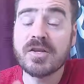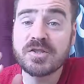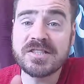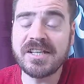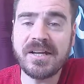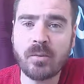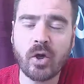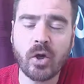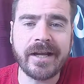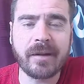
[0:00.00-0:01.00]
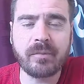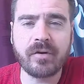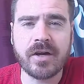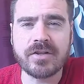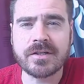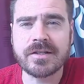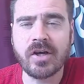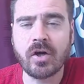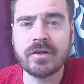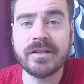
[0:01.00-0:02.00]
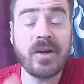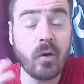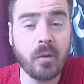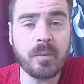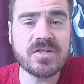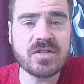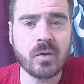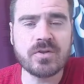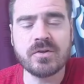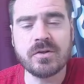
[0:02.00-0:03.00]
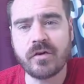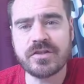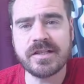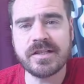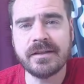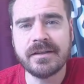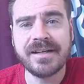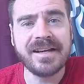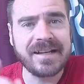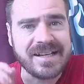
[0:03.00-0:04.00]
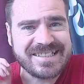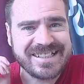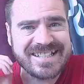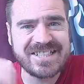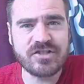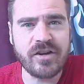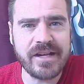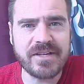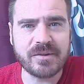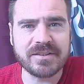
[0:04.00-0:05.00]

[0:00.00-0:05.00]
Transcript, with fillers: So today we're looking at a project called the Open Source University. Let's get straight into